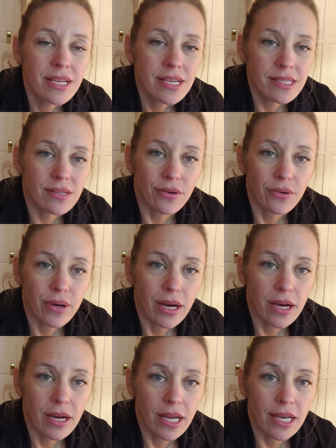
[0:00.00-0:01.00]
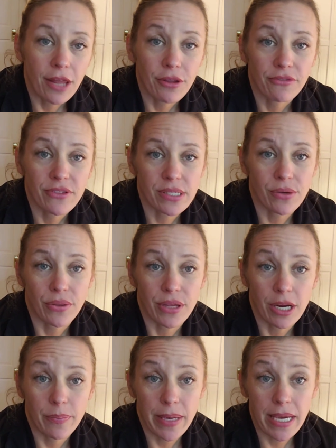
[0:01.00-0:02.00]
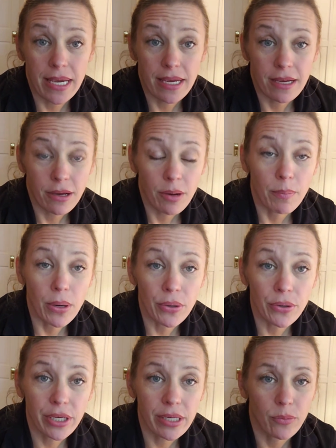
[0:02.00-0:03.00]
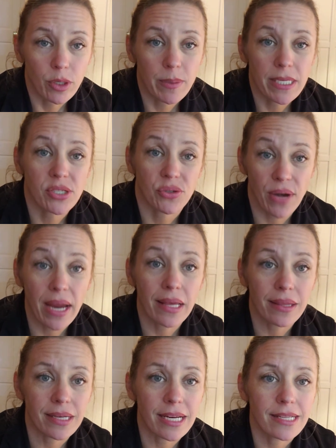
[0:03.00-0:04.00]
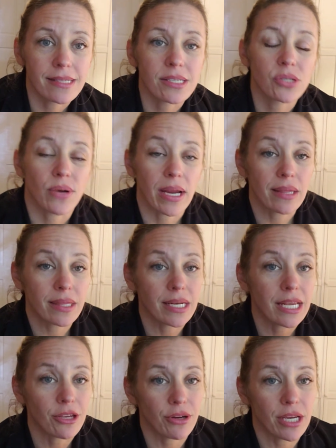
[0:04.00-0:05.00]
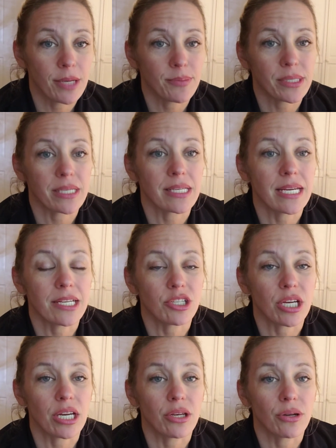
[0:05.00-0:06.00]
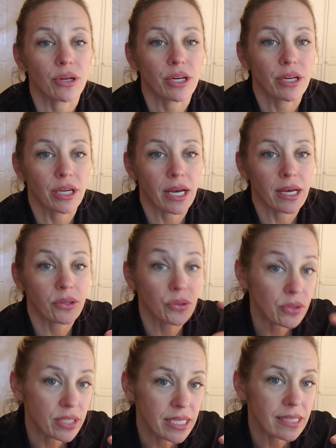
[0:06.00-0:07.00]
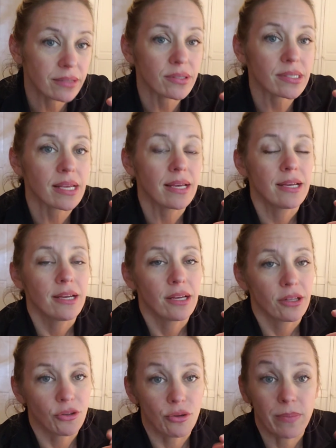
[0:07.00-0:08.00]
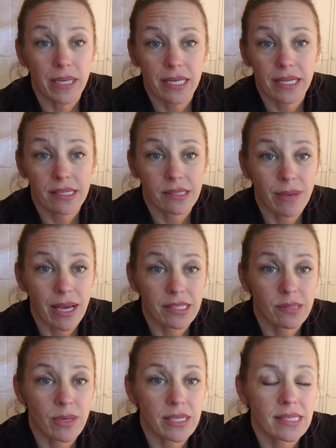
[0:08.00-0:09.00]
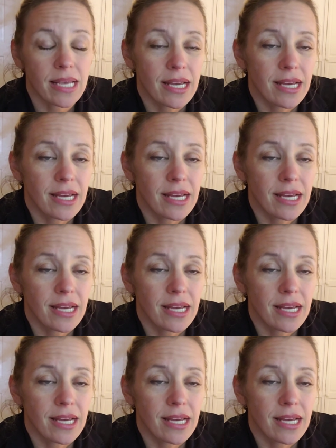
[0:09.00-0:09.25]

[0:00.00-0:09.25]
So another physical therapy mode would be strengthening your hips and teaching your gluteals, glute medius maximus,